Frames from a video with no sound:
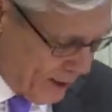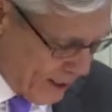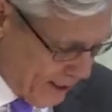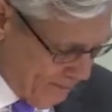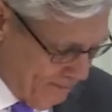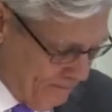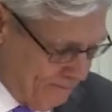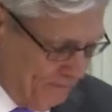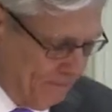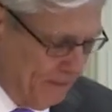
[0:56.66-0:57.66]
name.
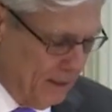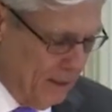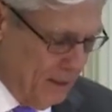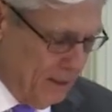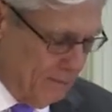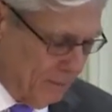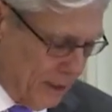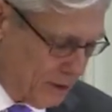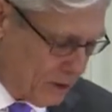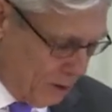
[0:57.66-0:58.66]

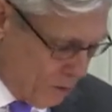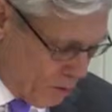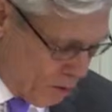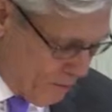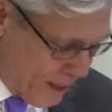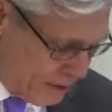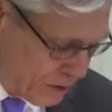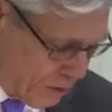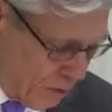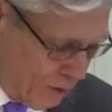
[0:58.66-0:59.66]
Bless the Lord, O my
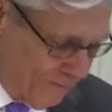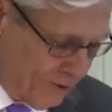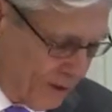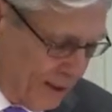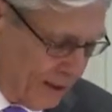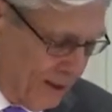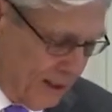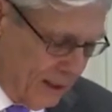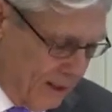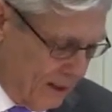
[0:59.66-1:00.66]
soul, and forget
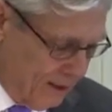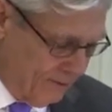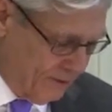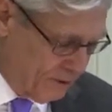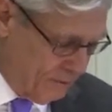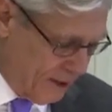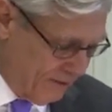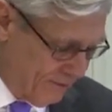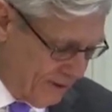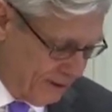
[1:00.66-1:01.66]
none of his
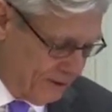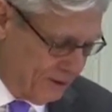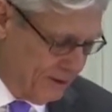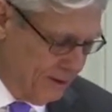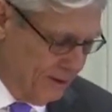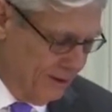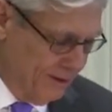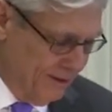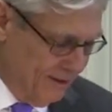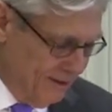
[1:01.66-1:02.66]
benefits,
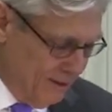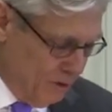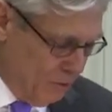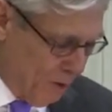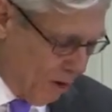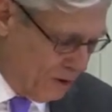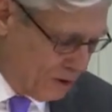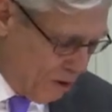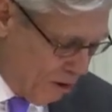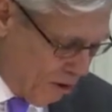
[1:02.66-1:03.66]
who
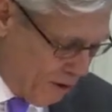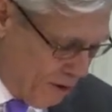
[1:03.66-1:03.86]
pardons all